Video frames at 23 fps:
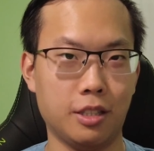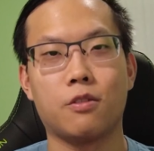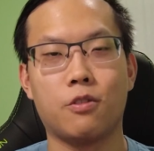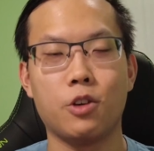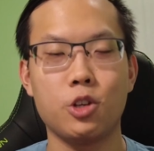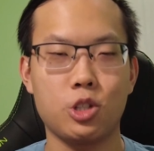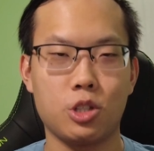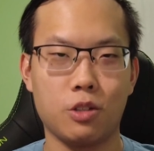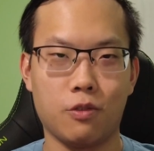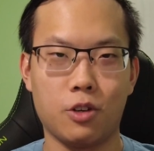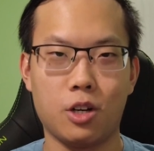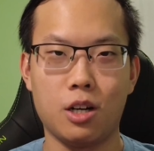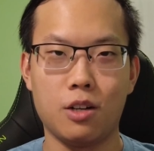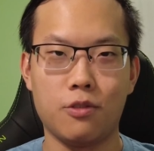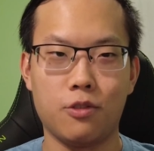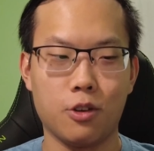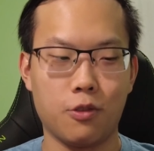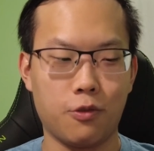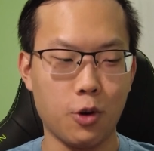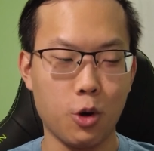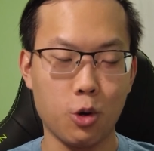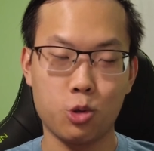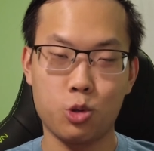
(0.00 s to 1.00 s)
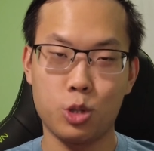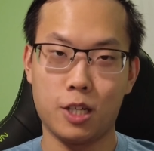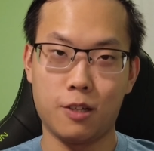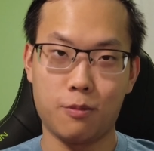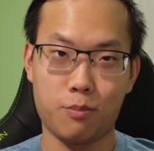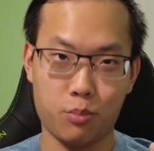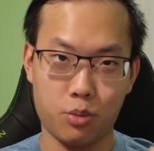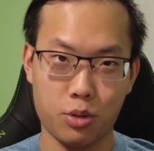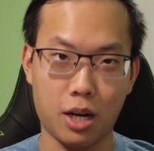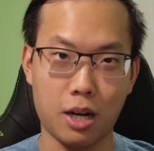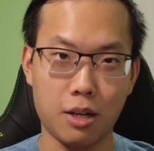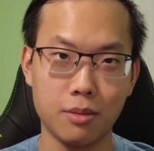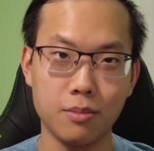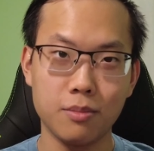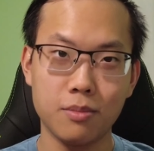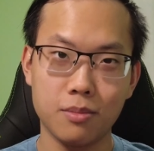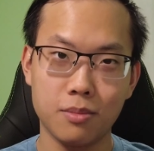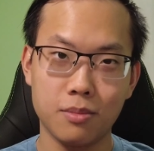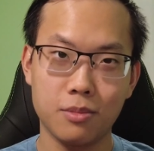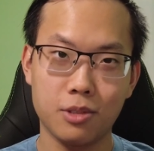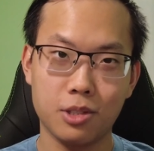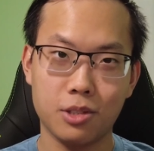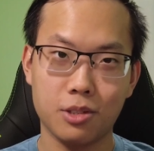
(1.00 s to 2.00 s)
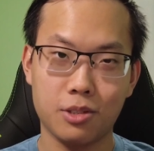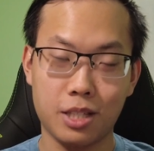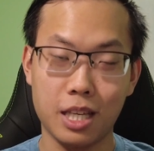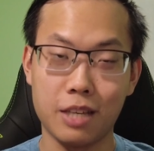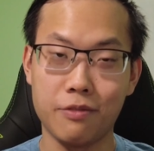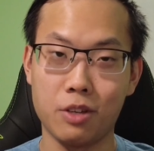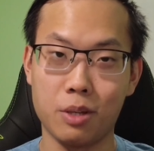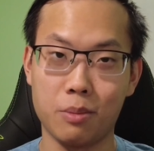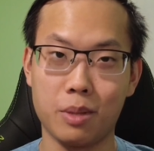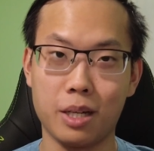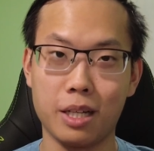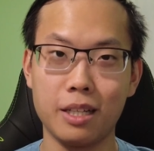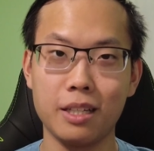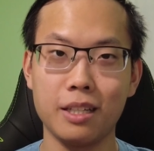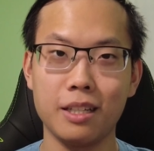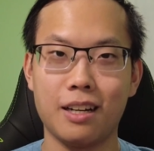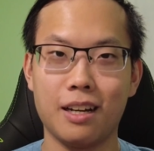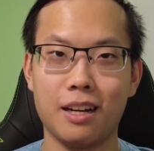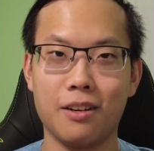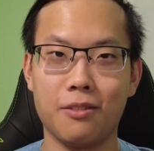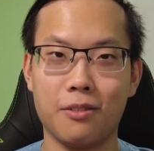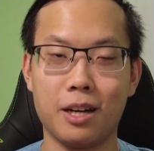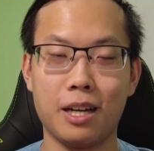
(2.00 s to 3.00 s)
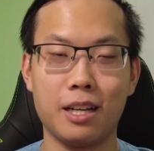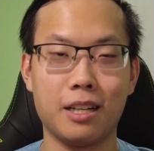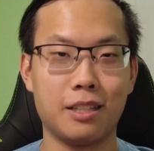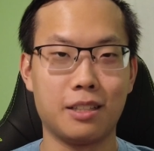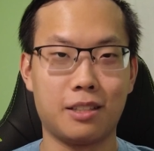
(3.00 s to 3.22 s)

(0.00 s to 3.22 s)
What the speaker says: First of all, for folks who have problems saving money, right?